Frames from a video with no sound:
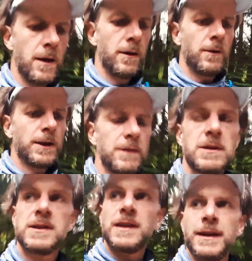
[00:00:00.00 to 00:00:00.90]
what I
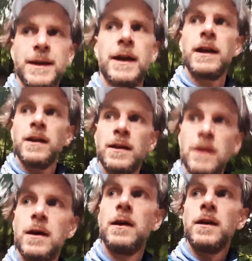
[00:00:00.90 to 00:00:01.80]
was thinking
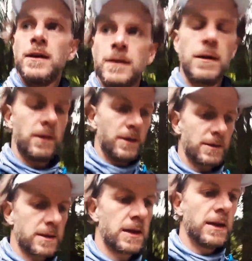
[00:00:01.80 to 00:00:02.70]
the
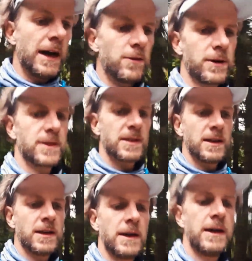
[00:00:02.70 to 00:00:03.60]
last hours
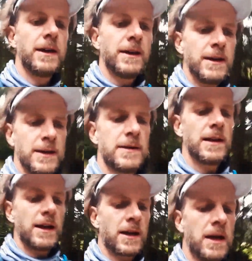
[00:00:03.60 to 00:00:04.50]
is like,